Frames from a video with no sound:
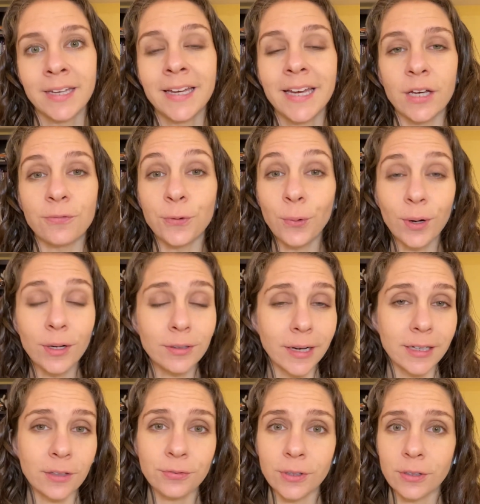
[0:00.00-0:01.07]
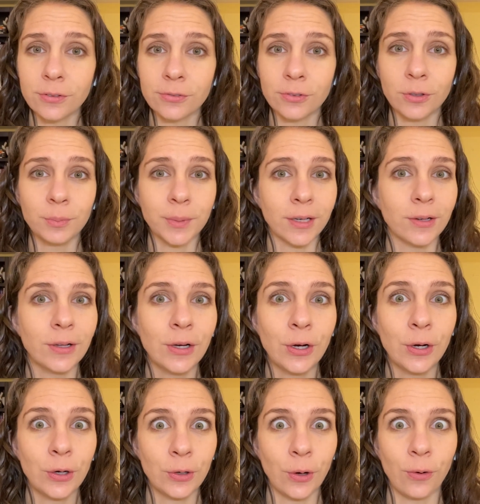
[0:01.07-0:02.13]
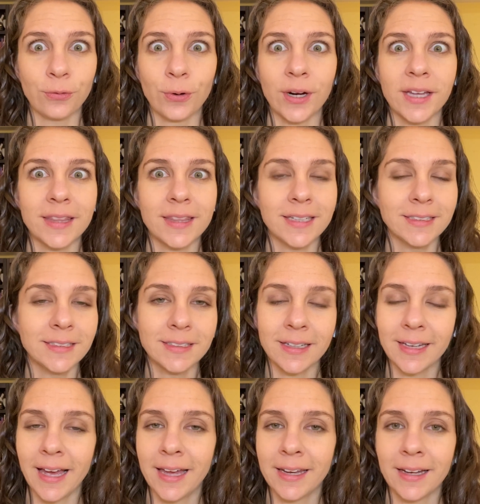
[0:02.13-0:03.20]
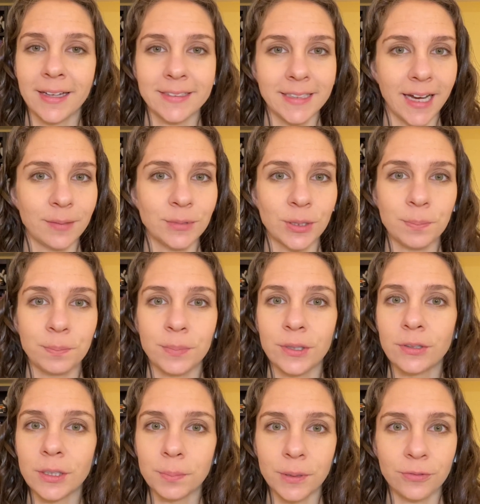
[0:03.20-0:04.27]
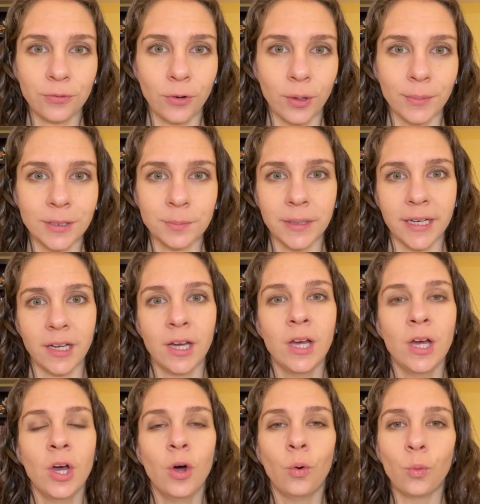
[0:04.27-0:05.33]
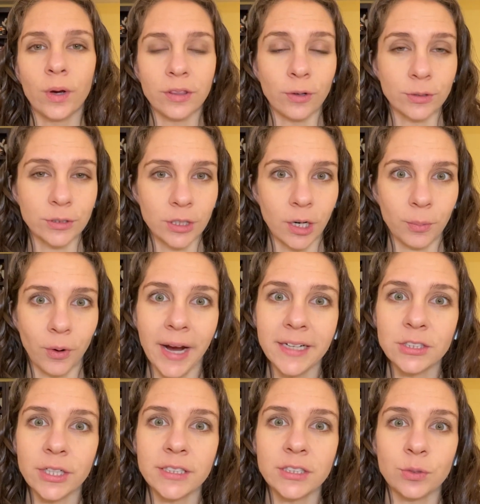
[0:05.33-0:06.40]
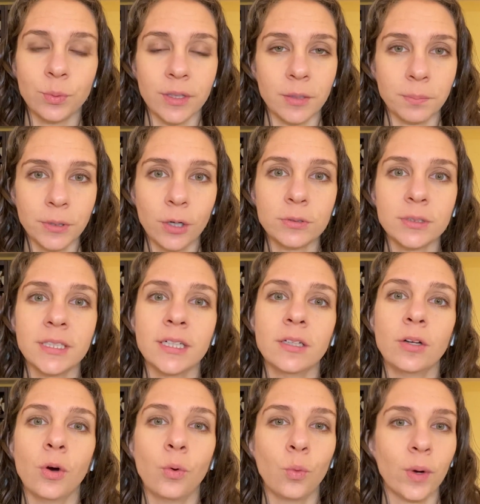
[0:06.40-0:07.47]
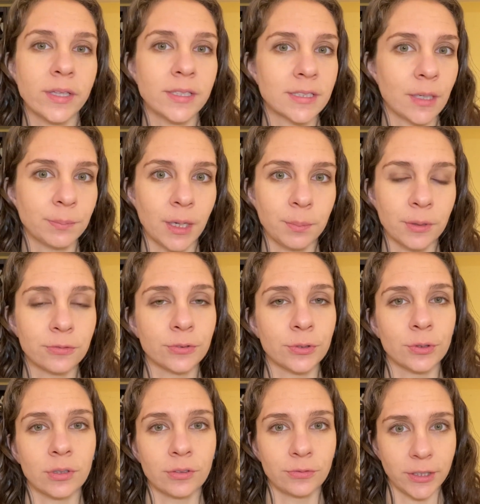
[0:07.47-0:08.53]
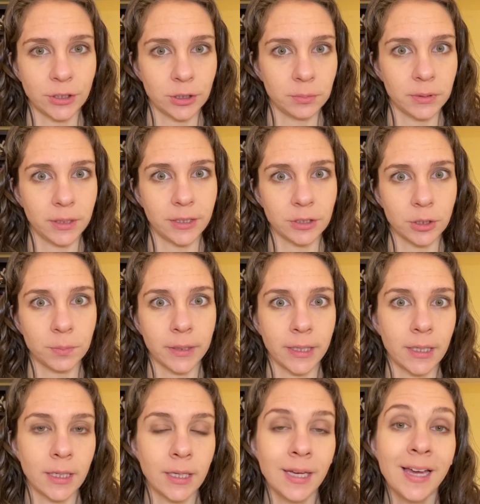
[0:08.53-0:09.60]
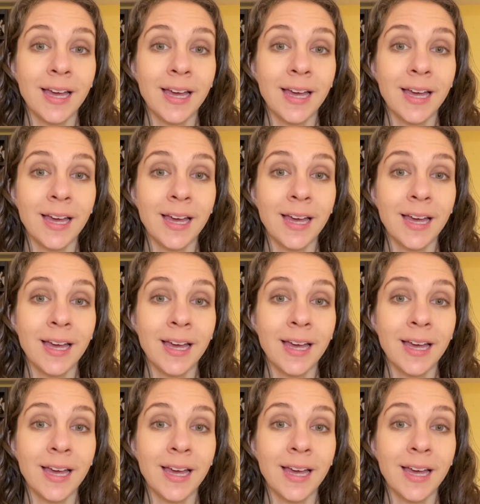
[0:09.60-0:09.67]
If you are ready for a full meal, go for it. This is, again, a time to build a performance plate with those carbohydrates, with the protein, with some type of fruit or vegetable on your plate.